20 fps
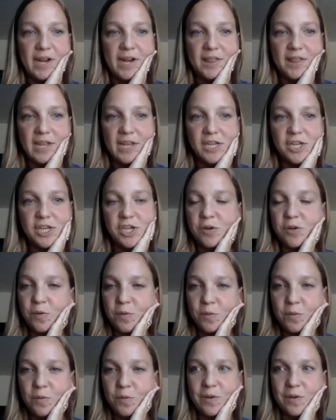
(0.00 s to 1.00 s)
I, uh,
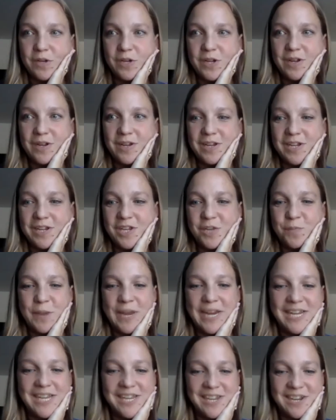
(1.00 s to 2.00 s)
so
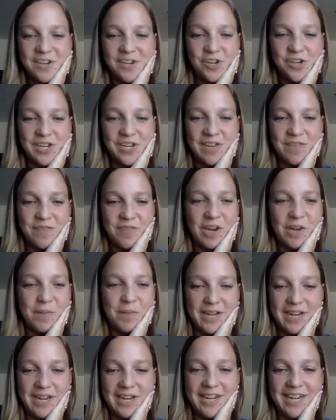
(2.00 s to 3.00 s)
space touches the
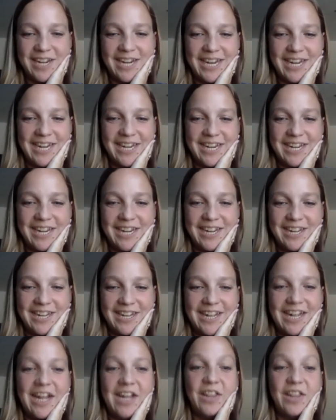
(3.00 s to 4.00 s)
environment in in
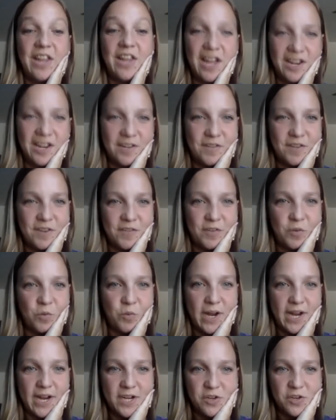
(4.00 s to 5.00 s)
a lot of different
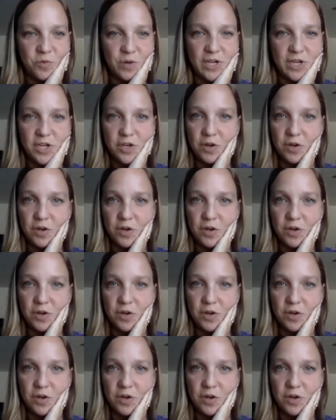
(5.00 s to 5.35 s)
ways, right?